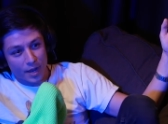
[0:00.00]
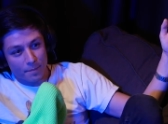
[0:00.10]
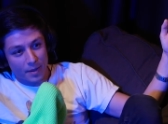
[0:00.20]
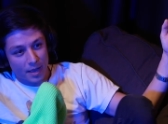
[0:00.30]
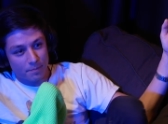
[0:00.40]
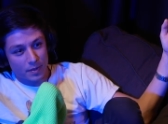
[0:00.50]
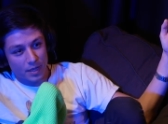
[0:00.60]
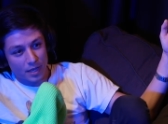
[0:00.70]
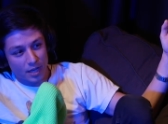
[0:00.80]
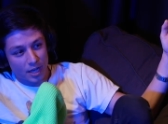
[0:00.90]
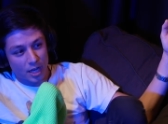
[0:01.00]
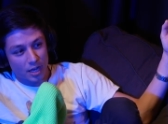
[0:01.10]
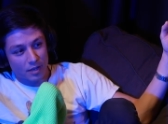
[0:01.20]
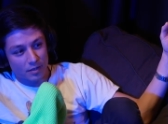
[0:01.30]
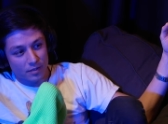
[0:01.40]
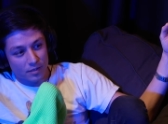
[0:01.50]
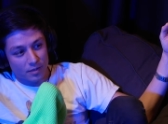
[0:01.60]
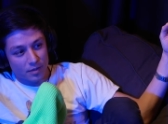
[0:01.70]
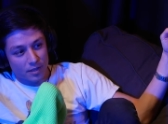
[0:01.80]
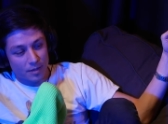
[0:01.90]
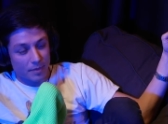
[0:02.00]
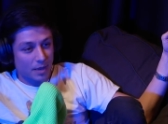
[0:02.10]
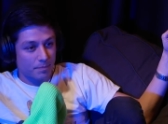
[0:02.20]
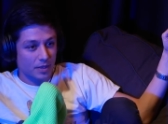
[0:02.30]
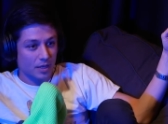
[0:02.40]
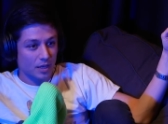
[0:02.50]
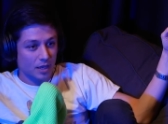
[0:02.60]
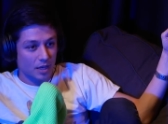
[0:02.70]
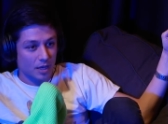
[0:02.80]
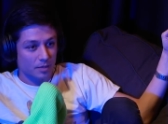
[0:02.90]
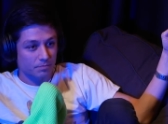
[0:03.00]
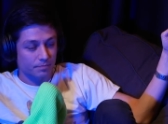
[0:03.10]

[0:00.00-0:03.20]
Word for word: it might be uh, it might be uh,